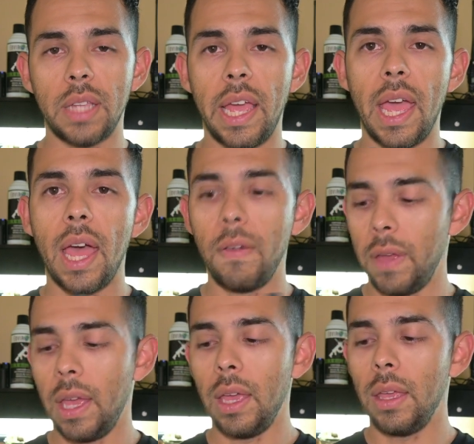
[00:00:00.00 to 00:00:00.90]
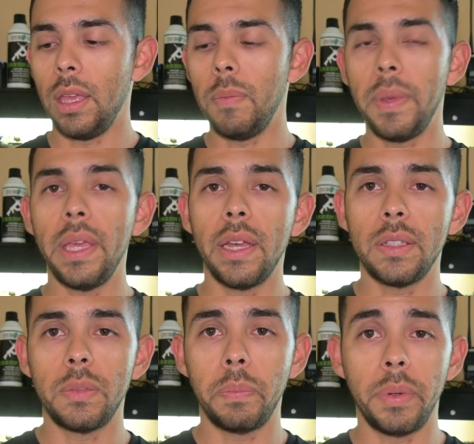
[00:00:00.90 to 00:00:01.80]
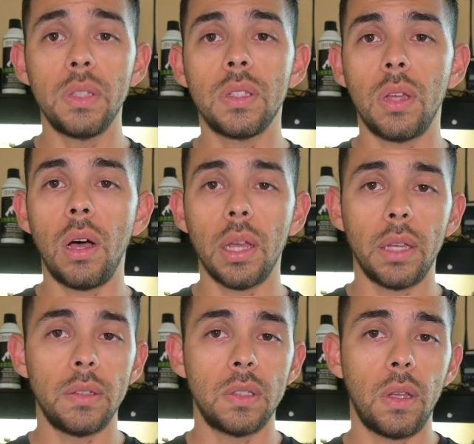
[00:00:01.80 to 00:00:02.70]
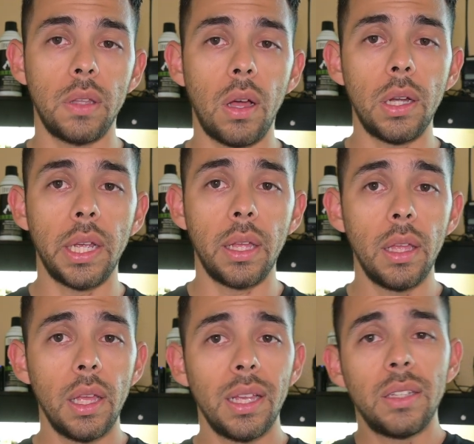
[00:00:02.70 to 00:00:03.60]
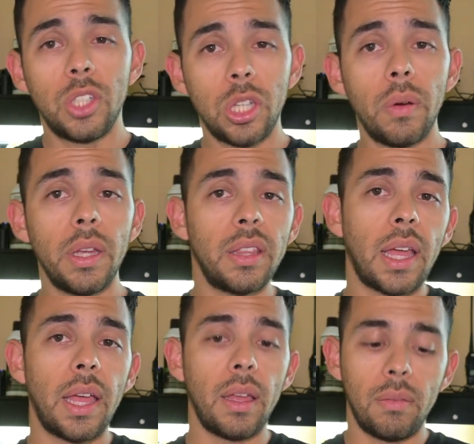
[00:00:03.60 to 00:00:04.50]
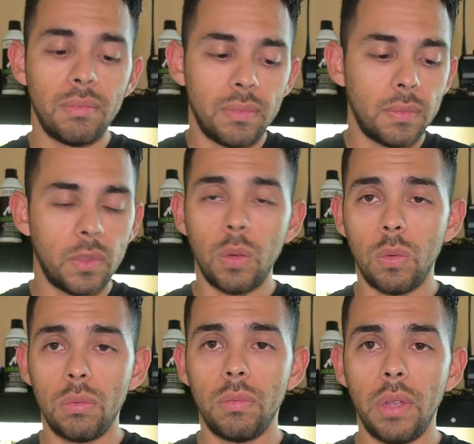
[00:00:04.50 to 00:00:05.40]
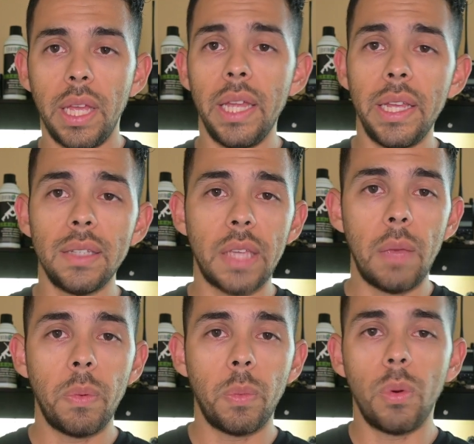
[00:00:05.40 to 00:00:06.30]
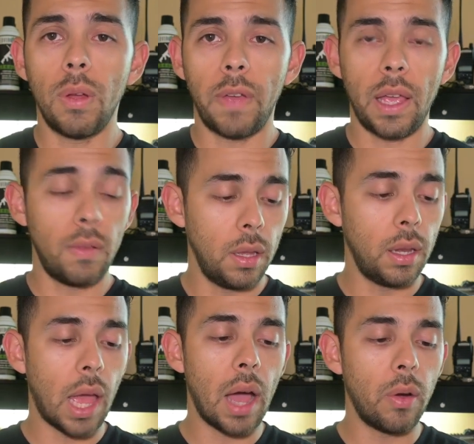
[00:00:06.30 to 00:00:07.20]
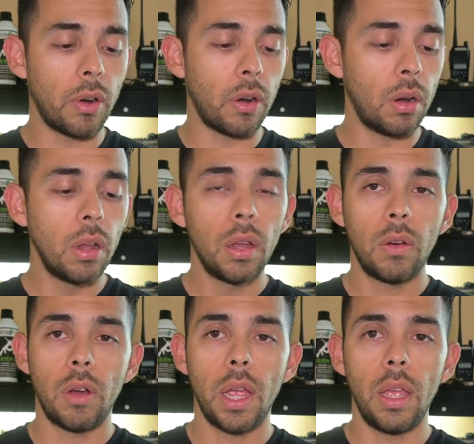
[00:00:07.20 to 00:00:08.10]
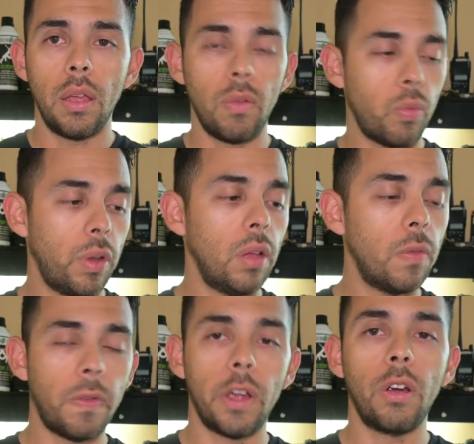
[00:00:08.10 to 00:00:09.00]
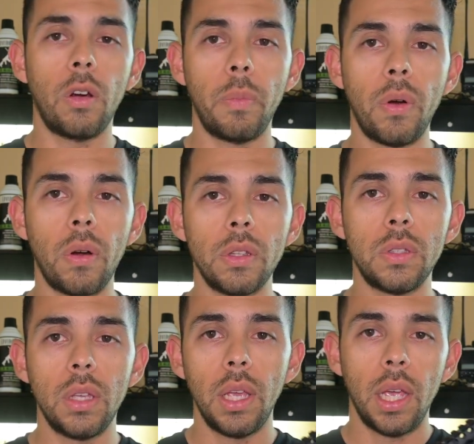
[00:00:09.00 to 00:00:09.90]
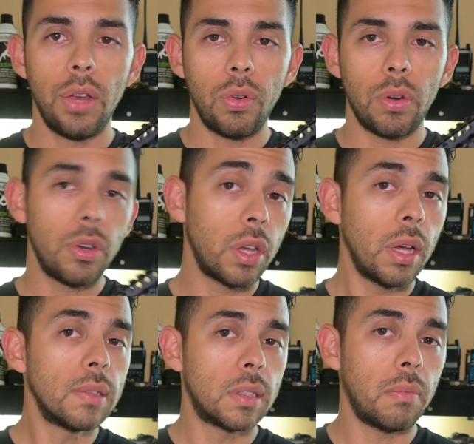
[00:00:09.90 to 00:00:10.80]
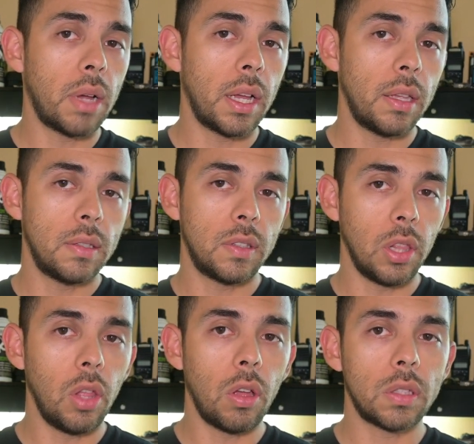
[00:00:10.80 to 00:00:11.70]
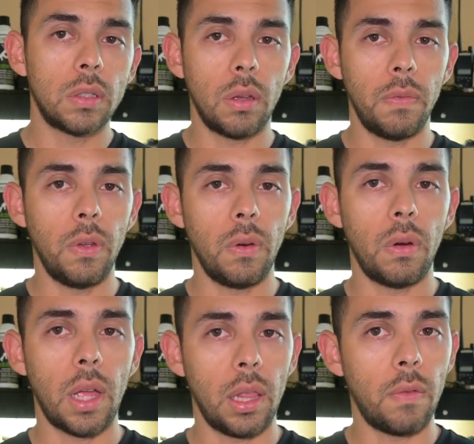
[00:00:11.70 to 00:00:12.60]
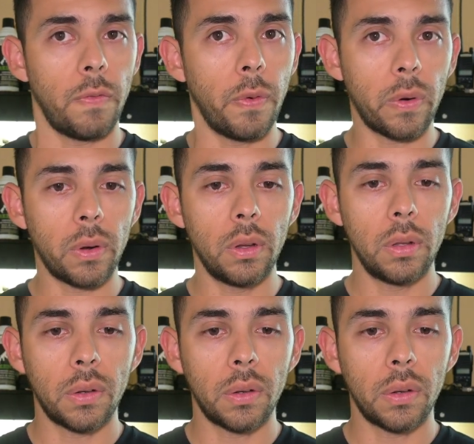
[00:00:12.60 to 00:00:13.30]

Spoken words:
I have a EPS buttstock installed on it, showing that it is capable of having outer, right, real firearm parts in order to customize the looks of your LM4.